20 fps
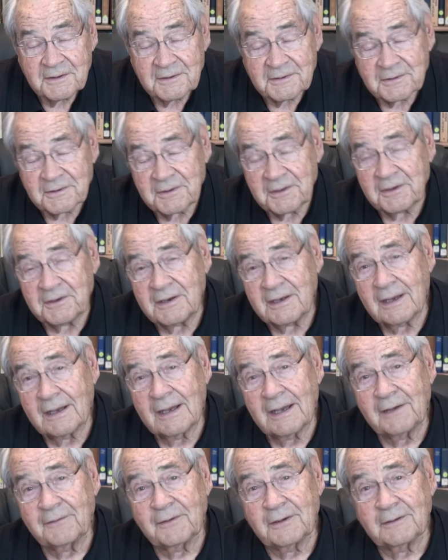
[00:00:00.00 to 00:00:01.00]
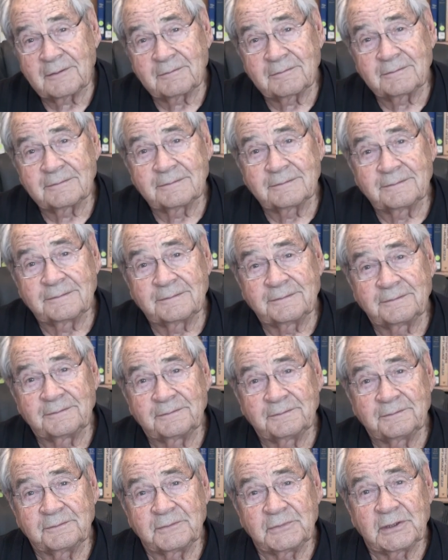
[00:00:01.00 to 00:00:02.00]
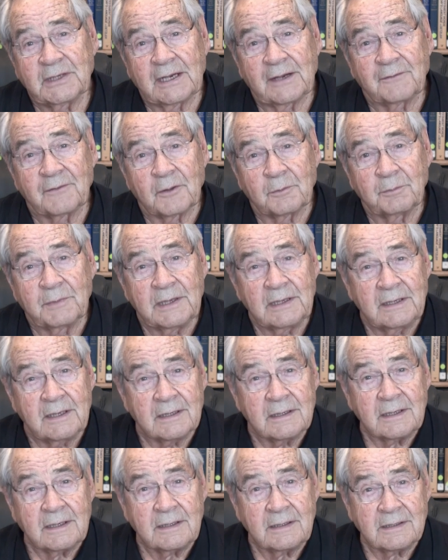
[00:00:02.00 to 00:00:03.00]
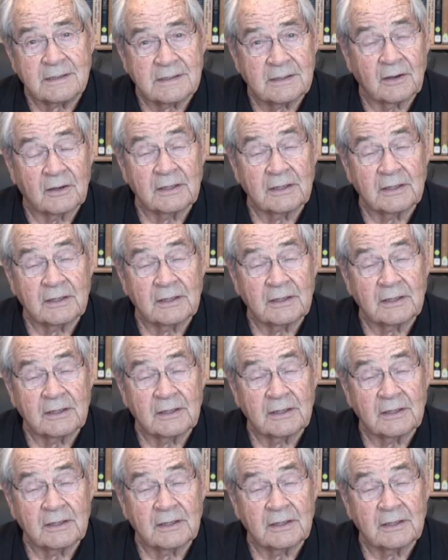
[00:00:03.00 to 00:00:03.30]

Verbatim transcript: So there you have it. You have the beginnings,